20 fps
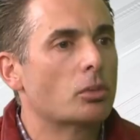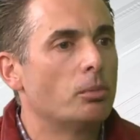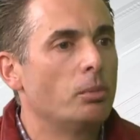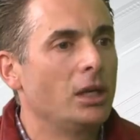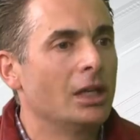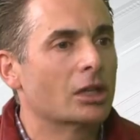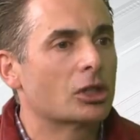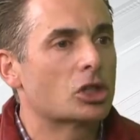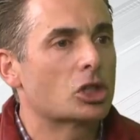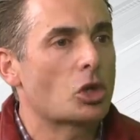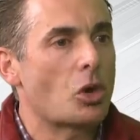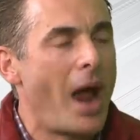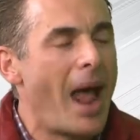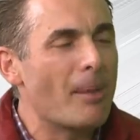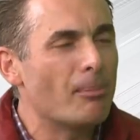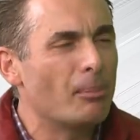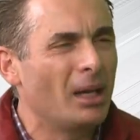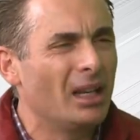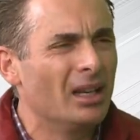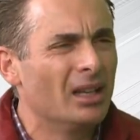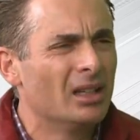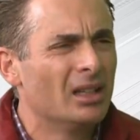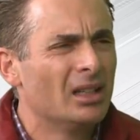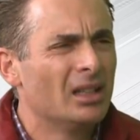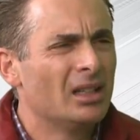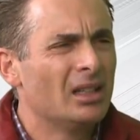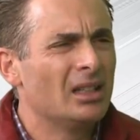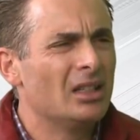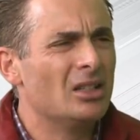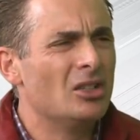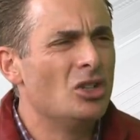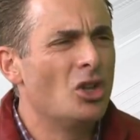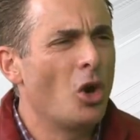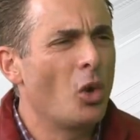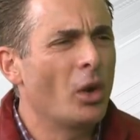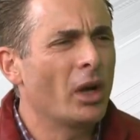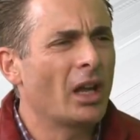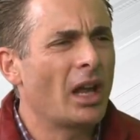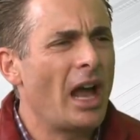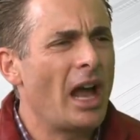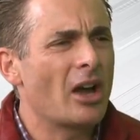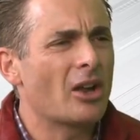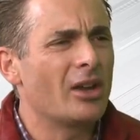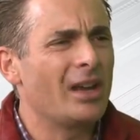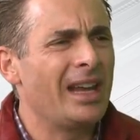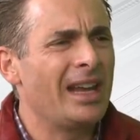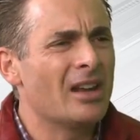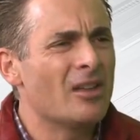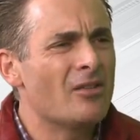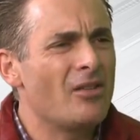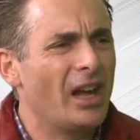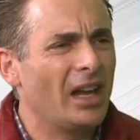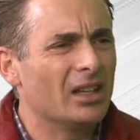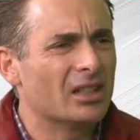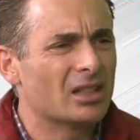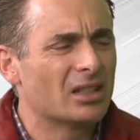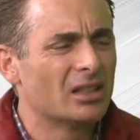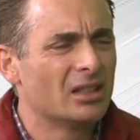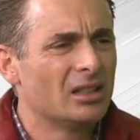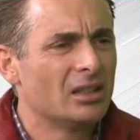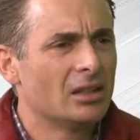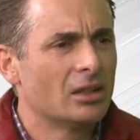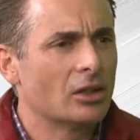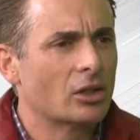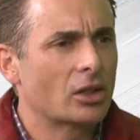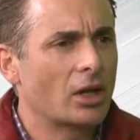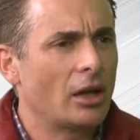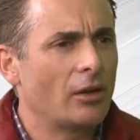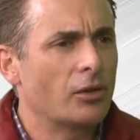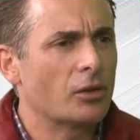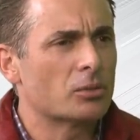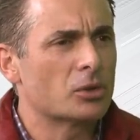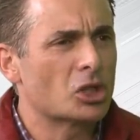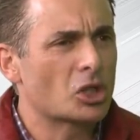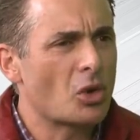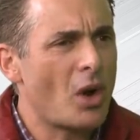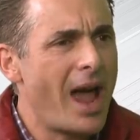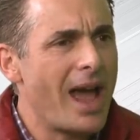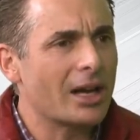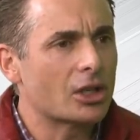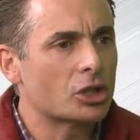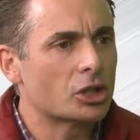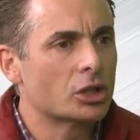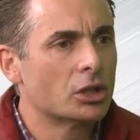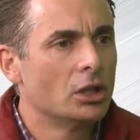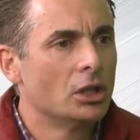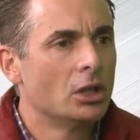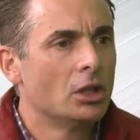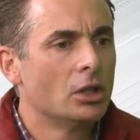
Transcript: being scrappy, mm -hmm. knowing how to innovate, okay, from scratch,